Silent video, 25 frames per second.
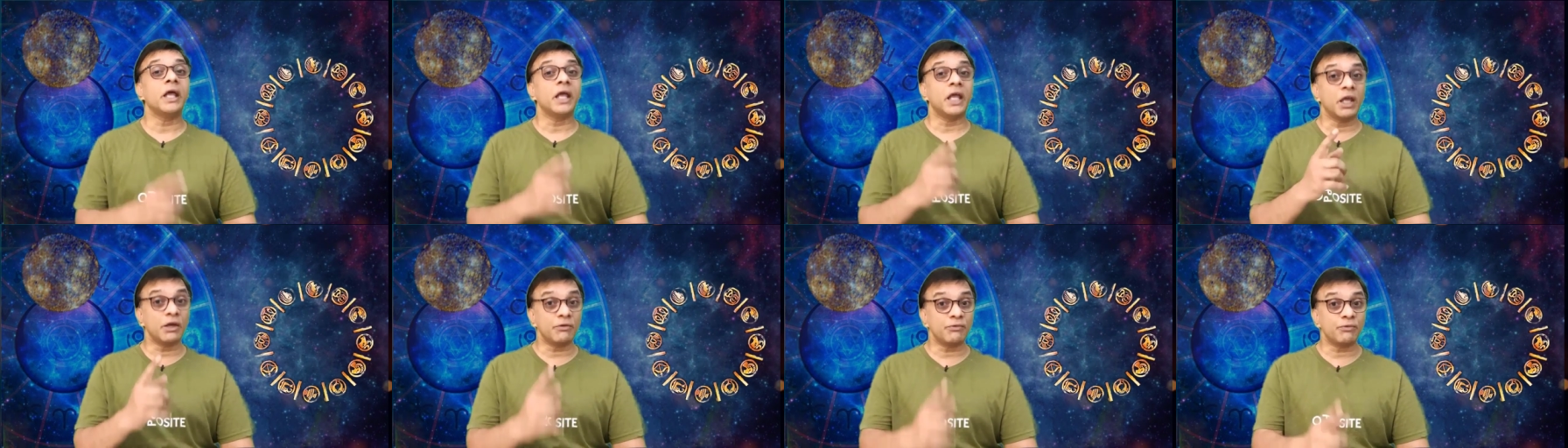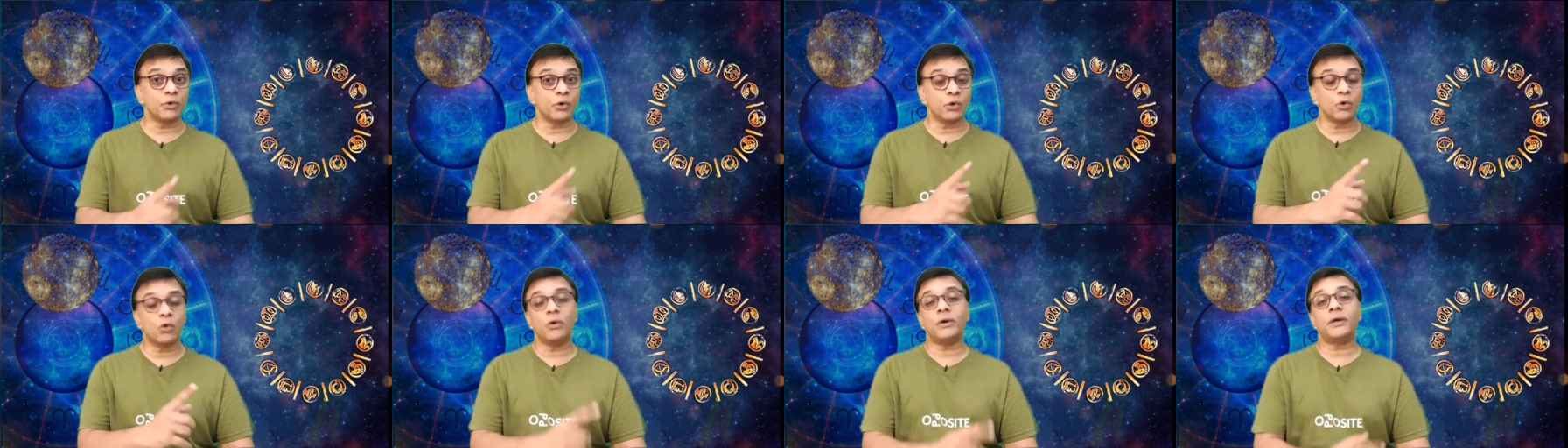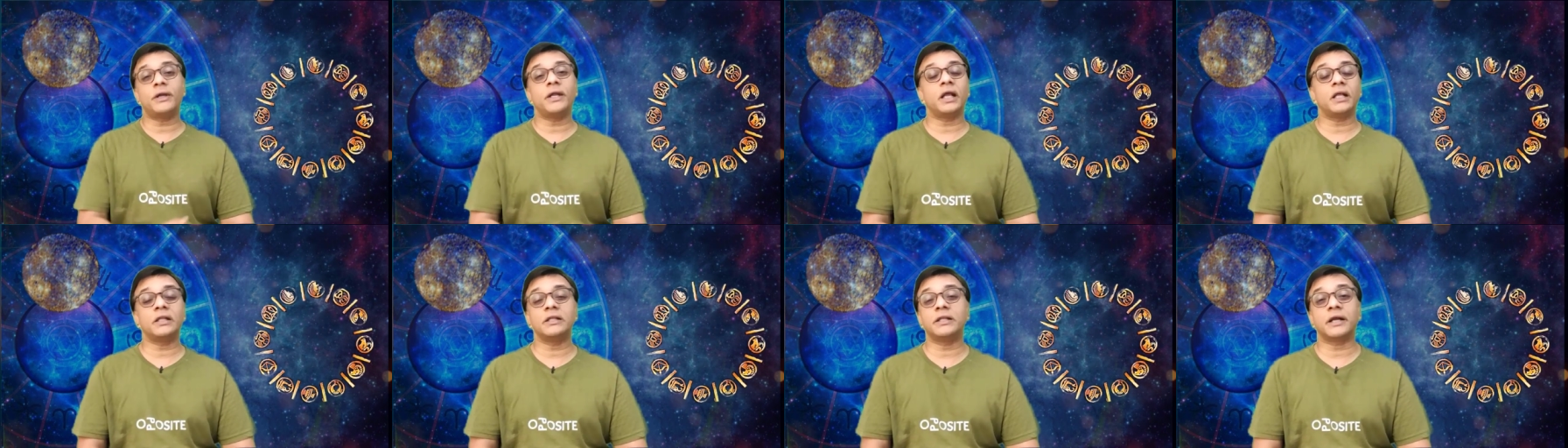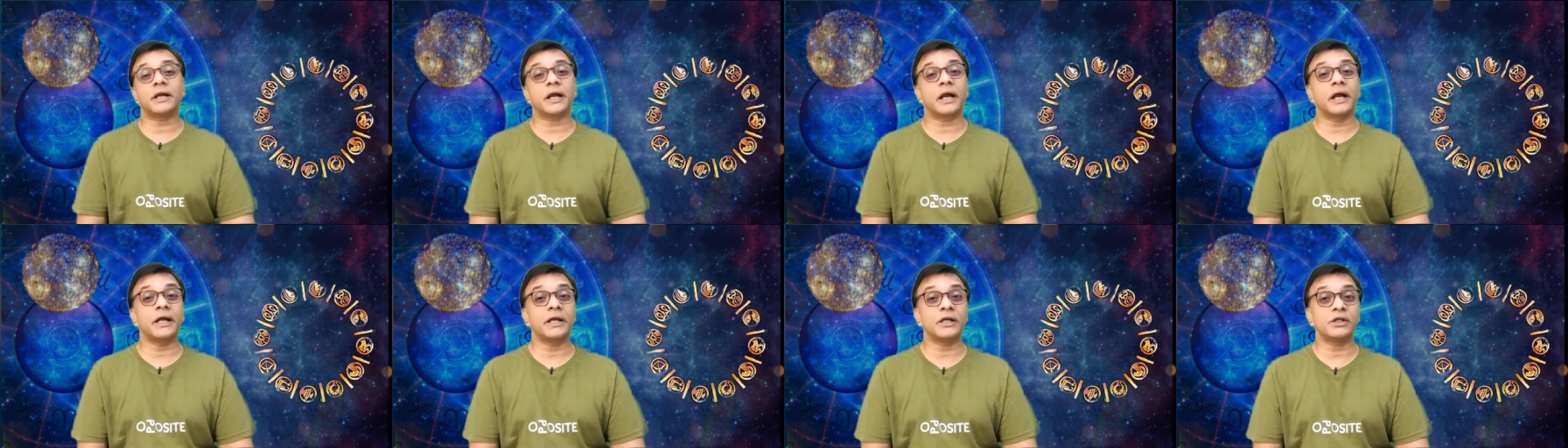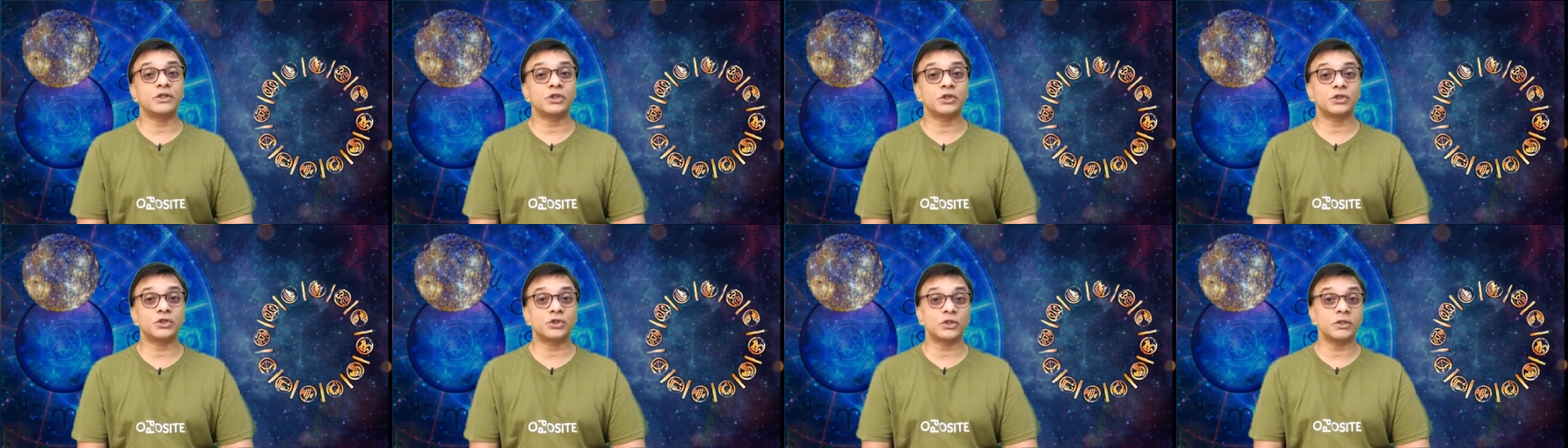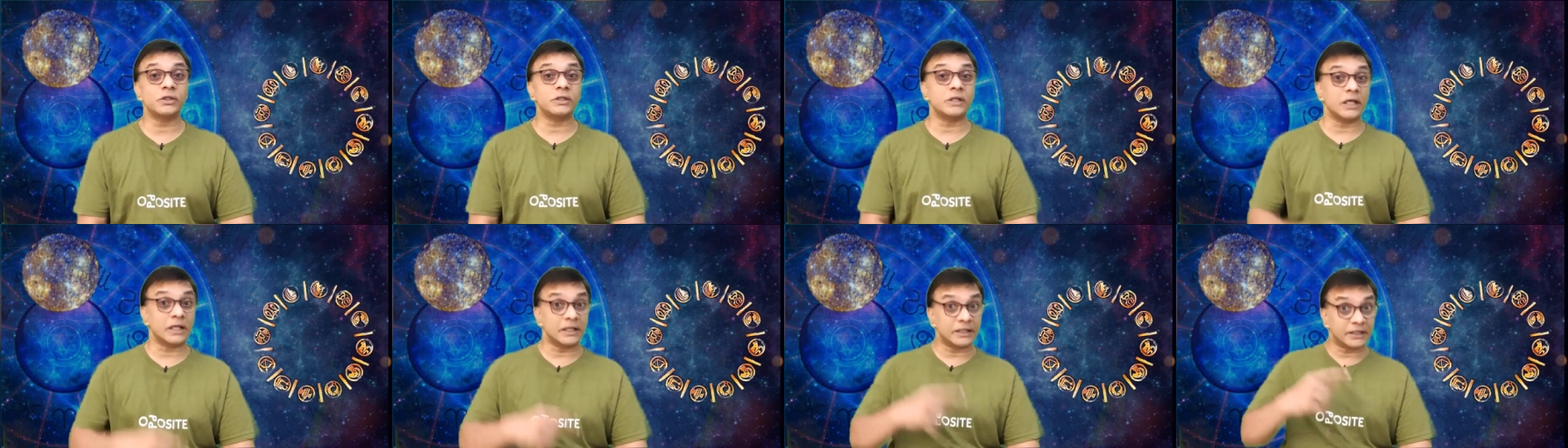if you don't take the right
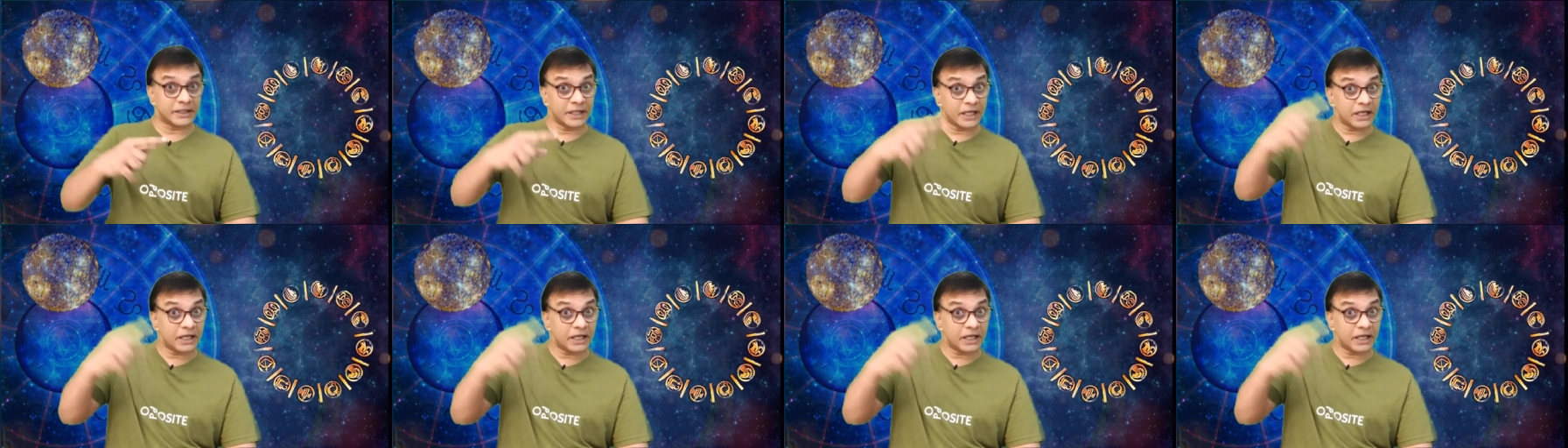decision,